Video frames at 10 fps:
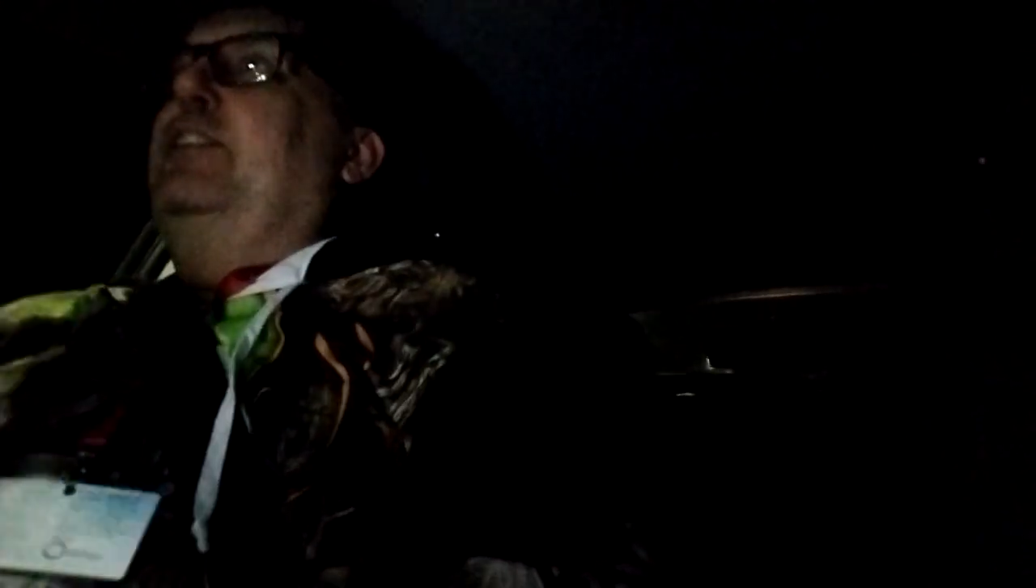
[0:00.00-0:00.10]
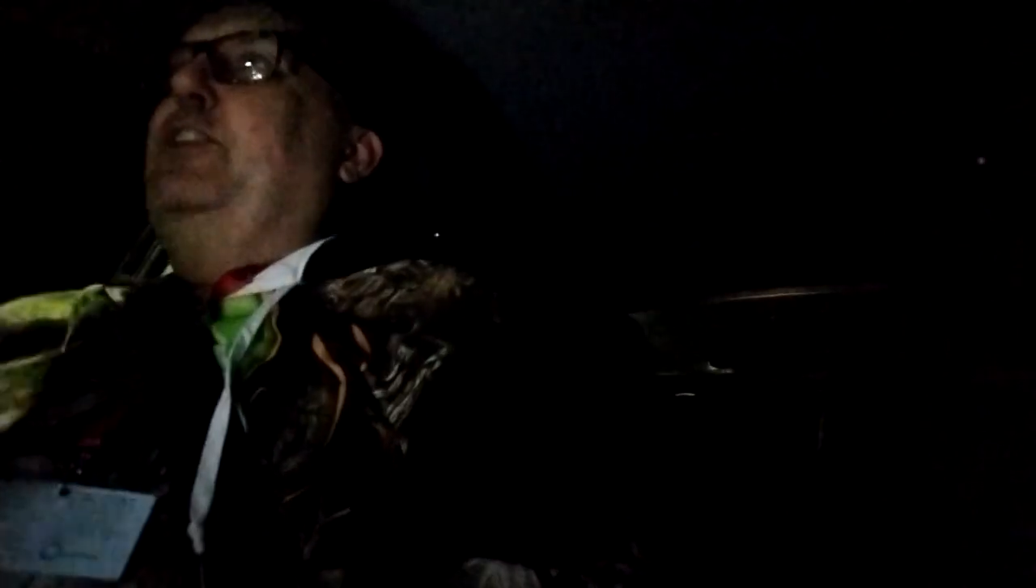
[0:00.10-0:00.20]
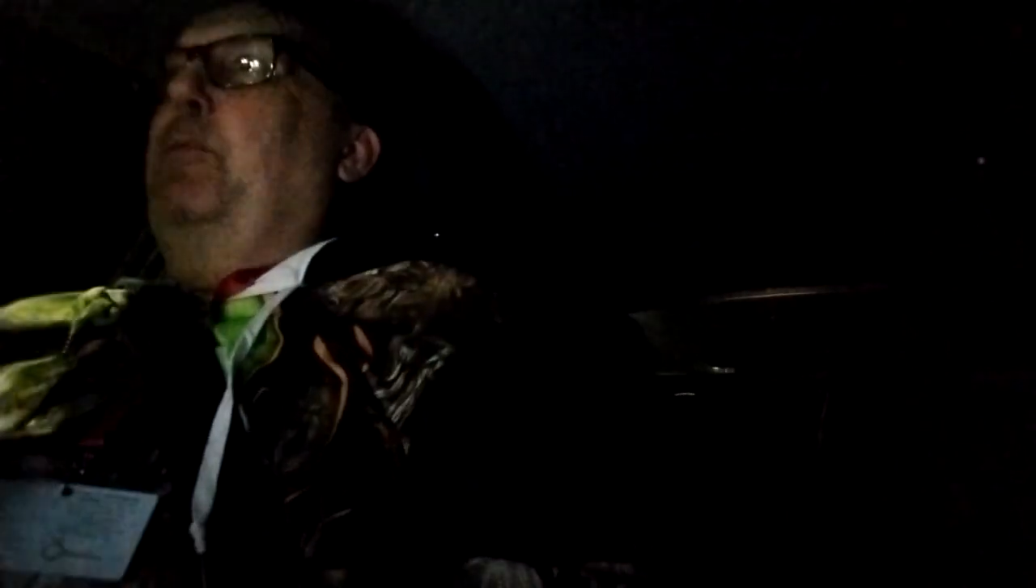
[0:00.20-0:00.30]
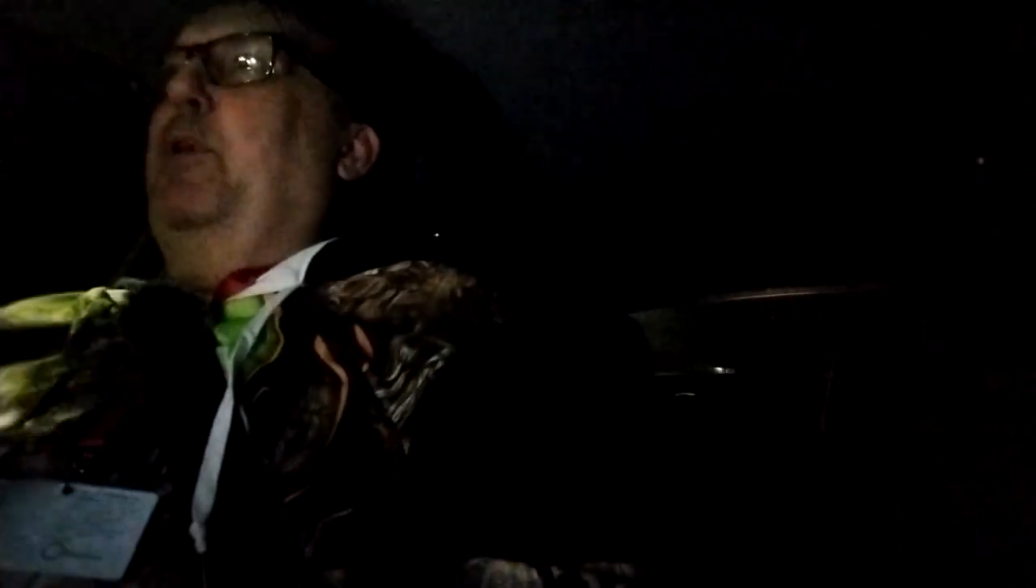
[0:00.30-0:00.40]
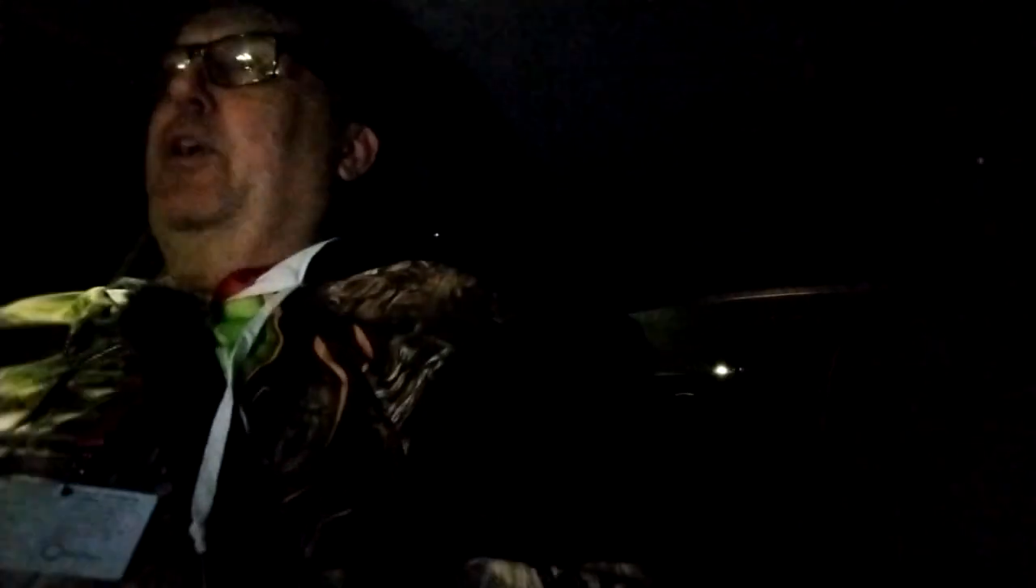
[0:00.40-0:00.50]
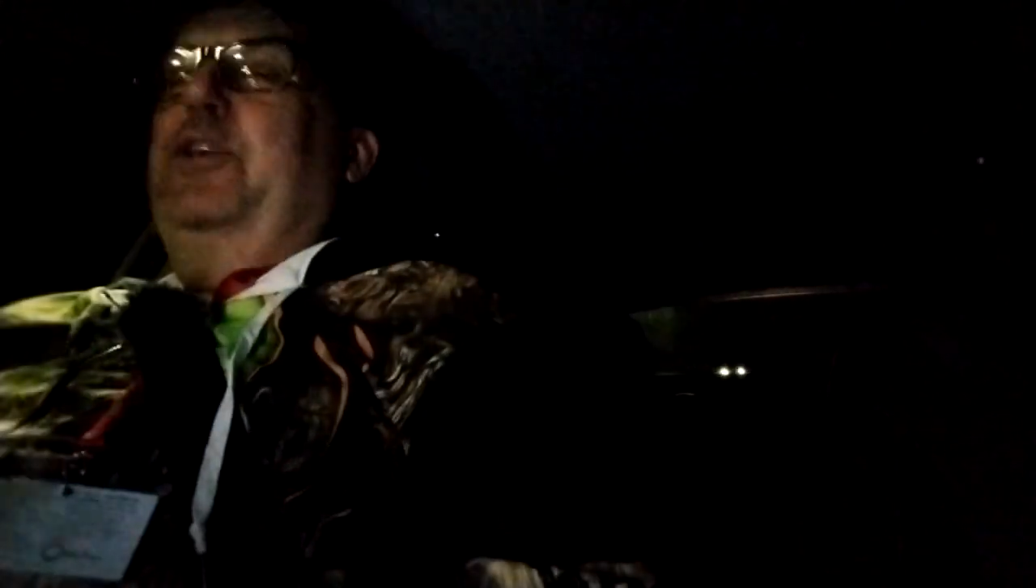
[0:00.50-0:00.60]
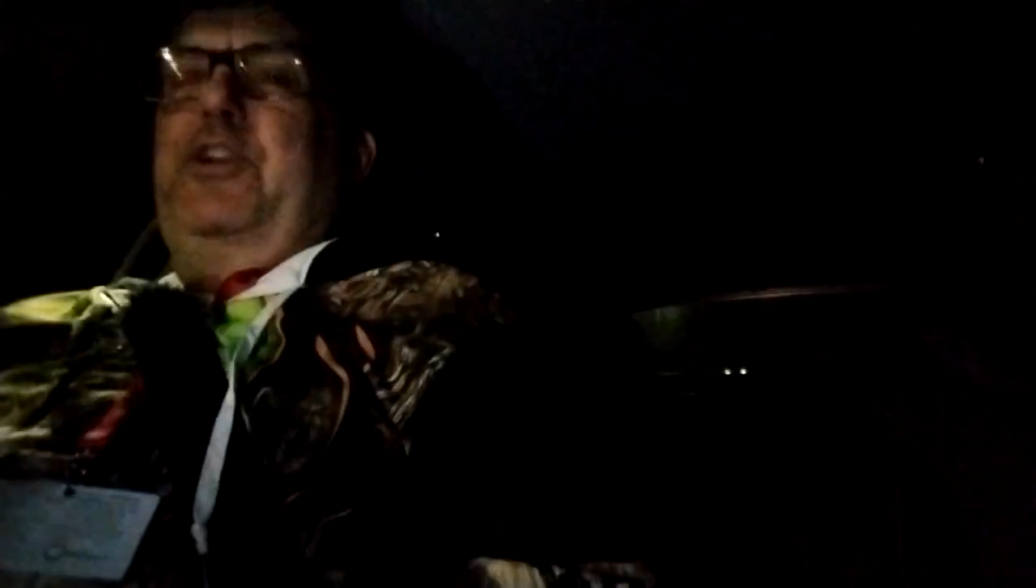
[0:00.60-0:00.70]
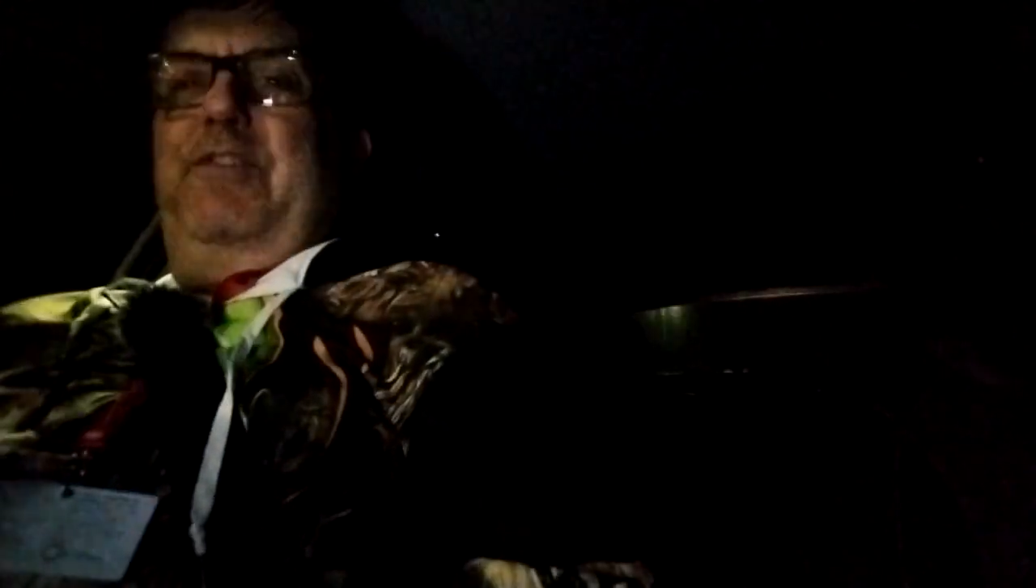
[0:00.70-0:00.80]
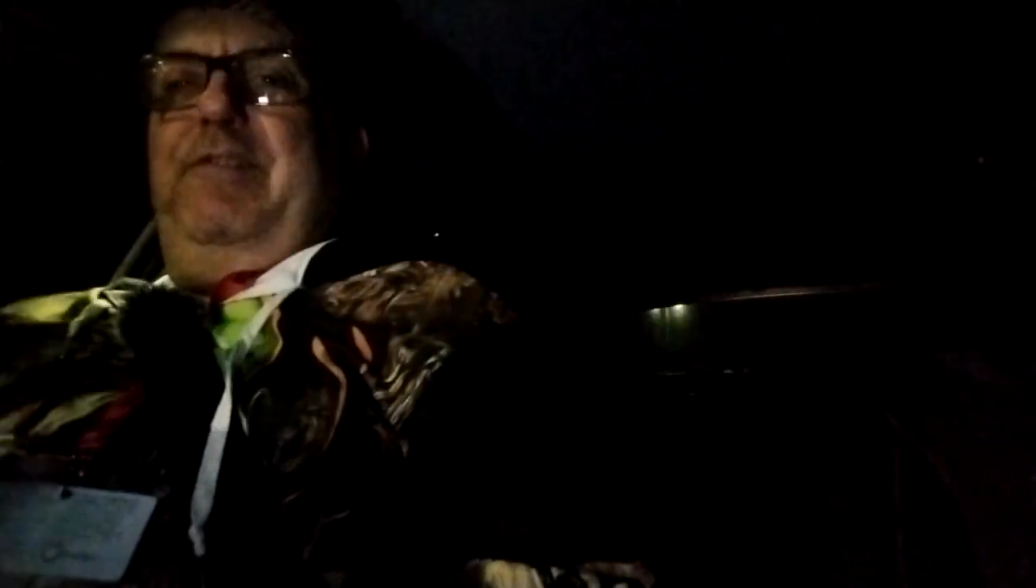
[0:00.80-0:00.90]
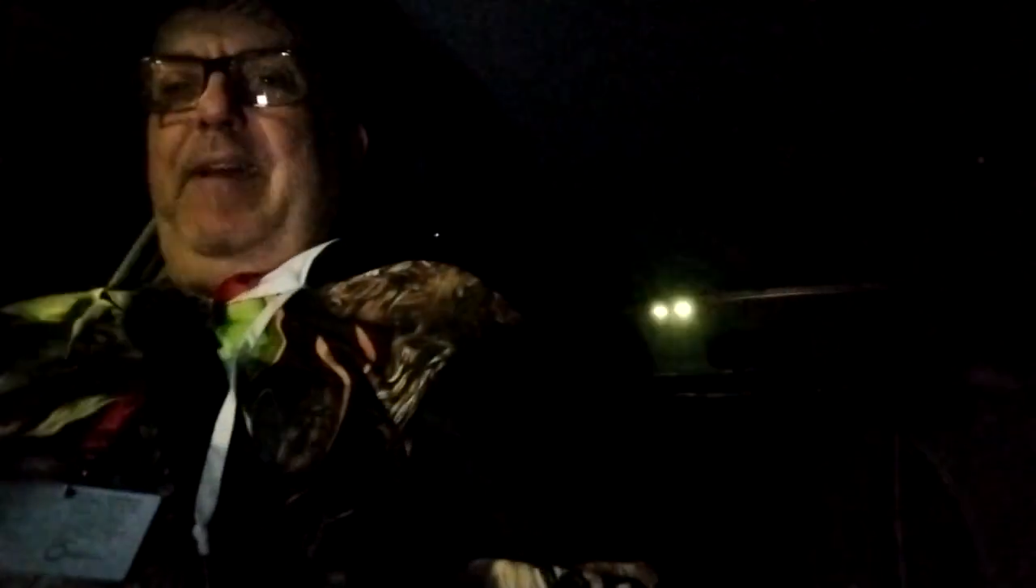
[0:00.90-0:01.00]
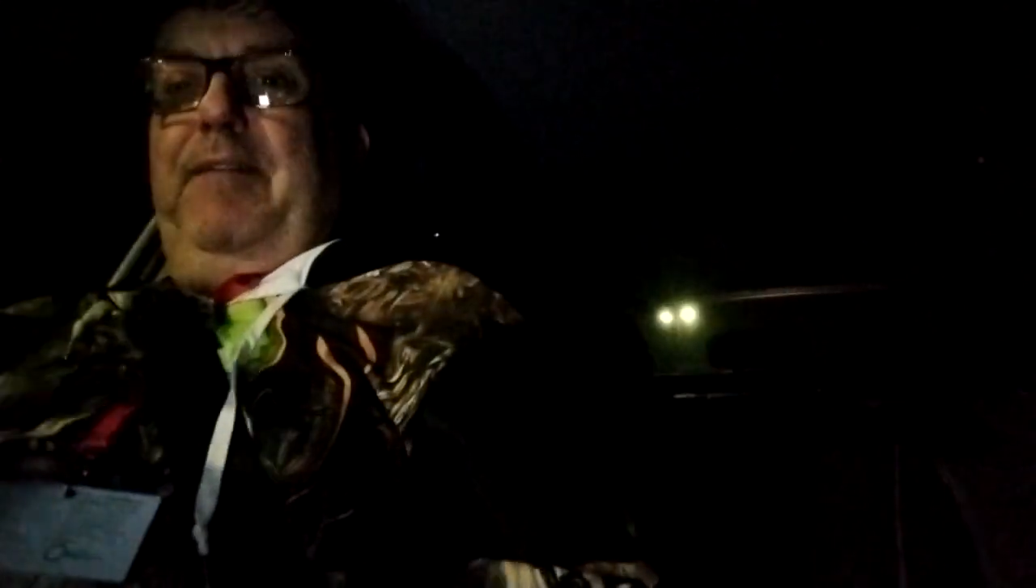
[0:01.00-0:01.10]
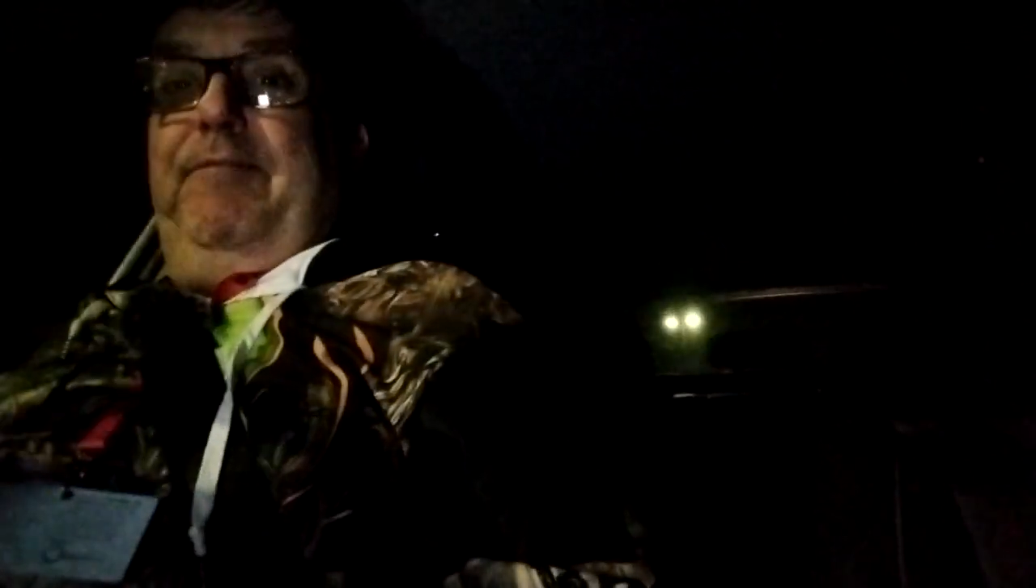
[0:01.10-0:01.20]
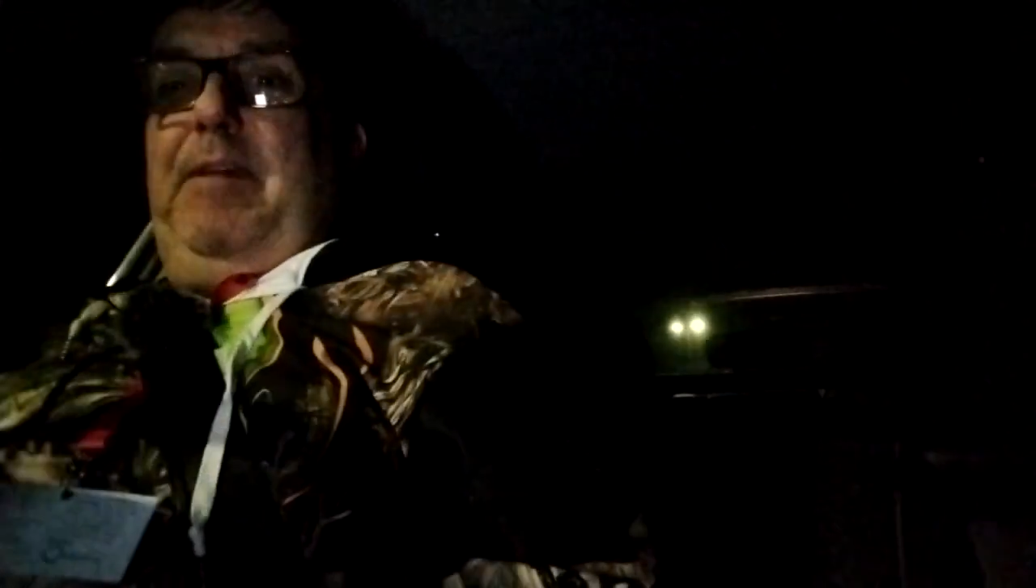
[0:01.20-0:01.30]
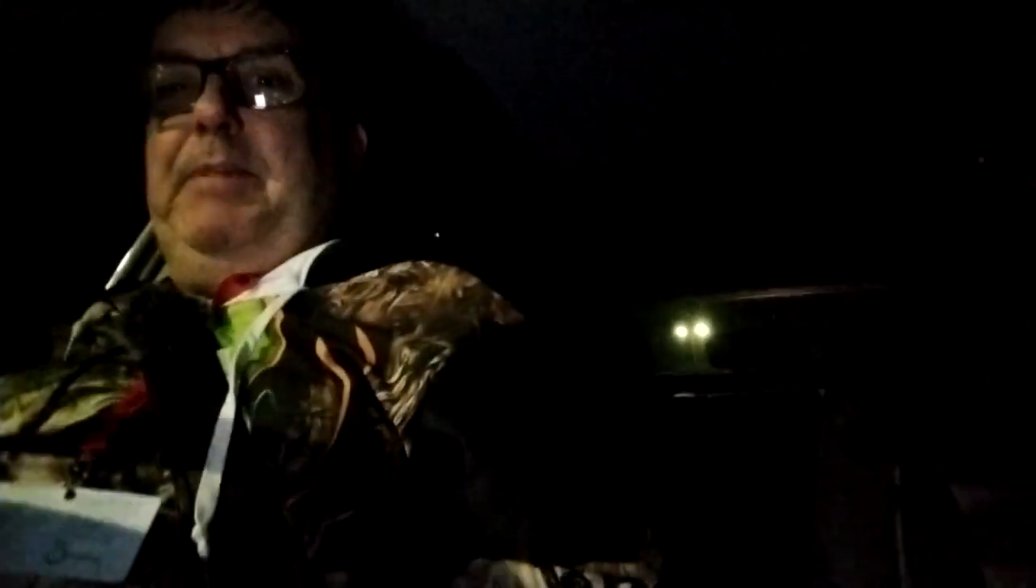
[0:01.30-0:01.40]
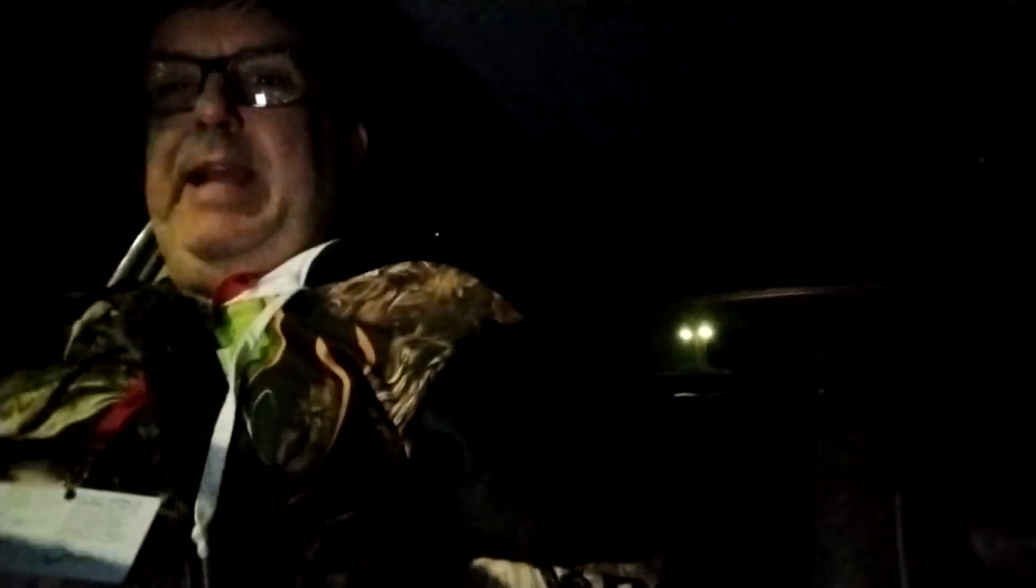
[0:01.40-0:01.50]
to work during
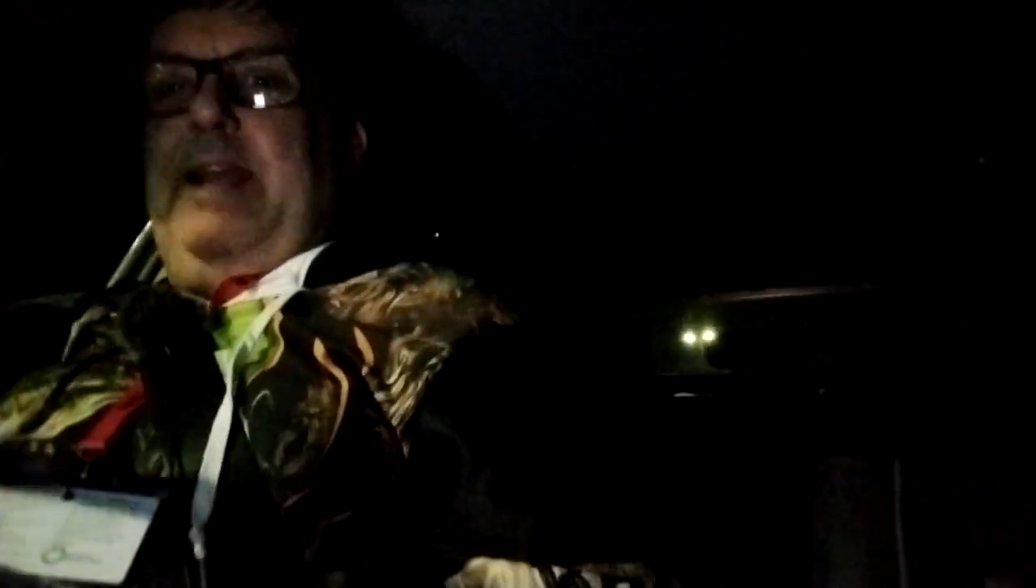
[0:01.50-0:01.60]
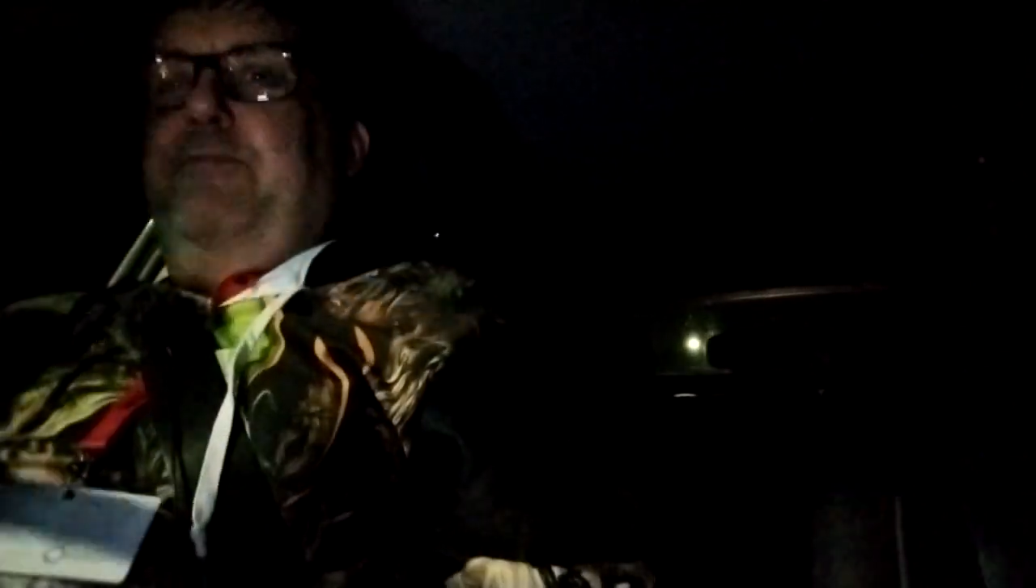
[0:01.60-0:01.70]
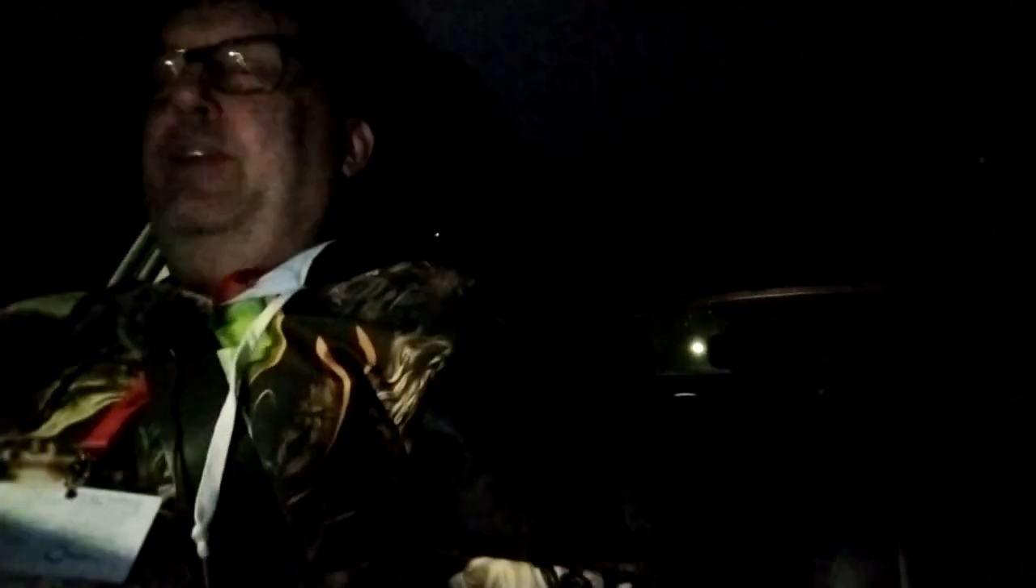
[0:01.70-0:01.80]
Ramadan,